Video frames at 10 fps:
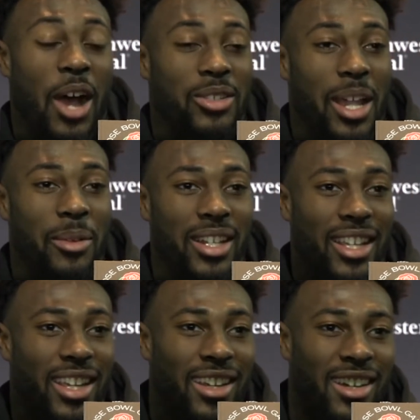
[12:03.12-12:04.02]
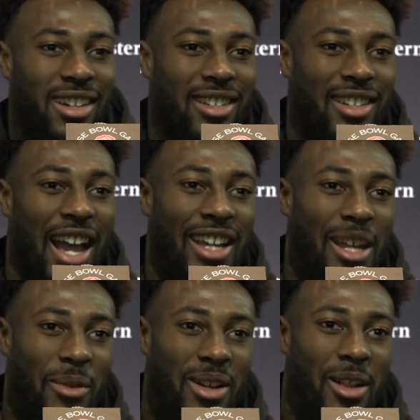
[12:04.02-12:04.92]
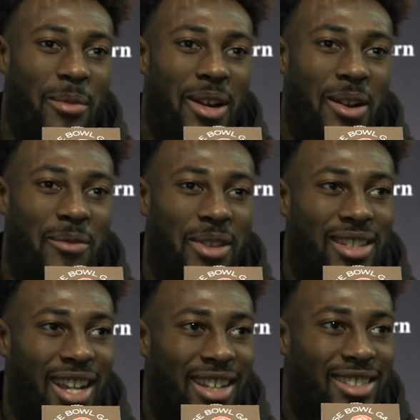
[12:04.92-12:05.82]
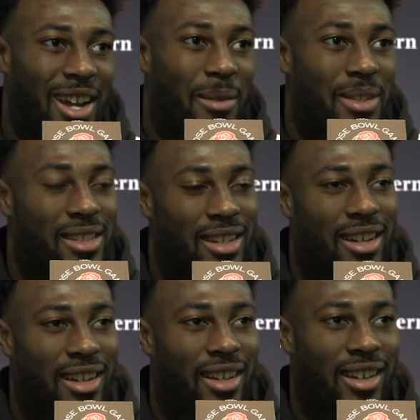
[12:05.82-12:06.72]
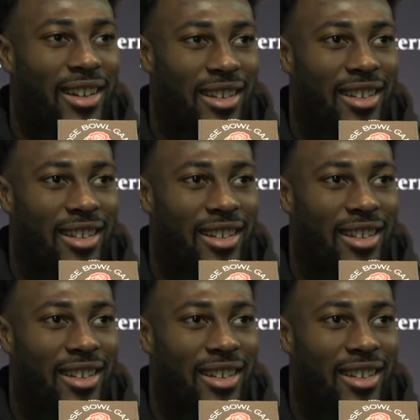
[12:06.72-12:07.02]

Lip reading: was able to get academic All American for the second time this year, yeah.